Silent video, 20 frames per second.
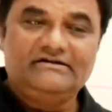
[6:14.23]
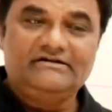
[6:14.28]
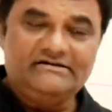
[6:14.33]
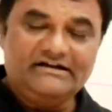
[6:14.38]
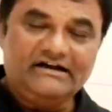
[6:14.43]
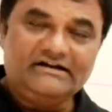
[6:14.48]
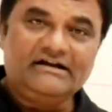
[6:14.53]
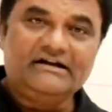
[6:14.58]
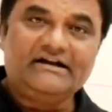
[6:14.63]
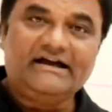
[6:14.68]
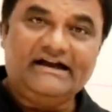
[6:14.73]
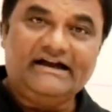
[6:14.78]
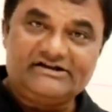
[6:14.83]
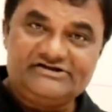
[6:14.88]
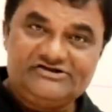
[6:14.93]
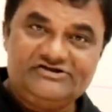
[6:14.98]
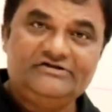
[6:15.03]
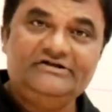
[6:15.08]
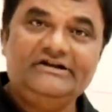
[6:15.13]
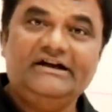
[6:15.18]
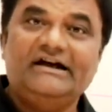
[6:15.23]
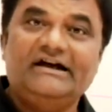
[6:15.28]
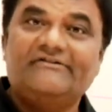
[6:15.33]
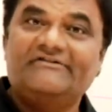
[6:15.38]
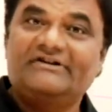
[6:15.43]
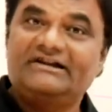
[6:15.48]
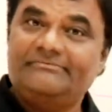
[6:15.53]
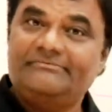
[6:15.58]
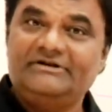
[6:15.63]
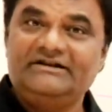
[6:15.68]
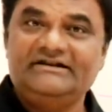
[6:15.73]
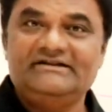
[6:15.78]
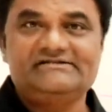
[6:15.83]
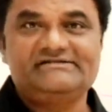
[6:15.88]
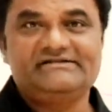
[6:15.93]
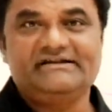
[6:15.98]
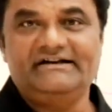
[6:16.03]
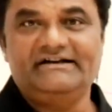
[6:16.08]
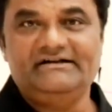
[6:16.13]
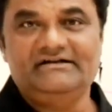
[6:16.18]
that are actually available
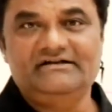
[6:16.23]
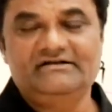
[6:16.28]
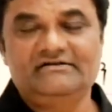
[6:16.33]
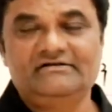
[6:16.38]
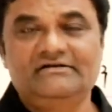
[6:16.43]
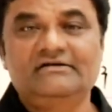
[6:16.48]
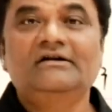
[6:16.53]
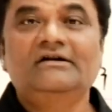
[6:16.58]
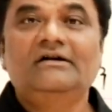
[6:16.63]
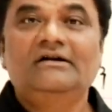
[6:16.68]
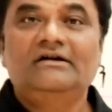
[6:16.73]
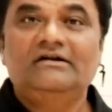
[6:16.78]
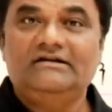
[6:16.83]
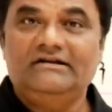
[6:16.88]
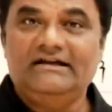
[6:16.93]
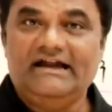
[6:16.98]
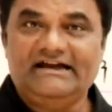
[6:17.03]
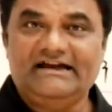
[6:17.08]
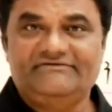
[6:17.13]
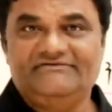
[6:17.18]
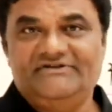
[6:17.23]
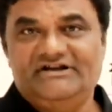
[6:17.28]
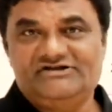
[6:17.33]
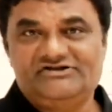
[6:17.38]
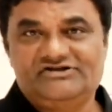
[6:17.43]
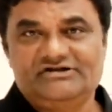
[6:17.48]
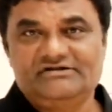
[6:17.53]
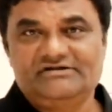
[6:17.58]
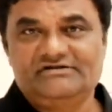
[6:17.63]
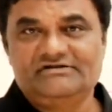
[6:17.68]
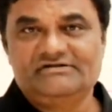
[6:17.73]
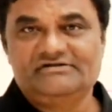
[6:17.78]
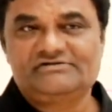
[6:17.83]
inside the language.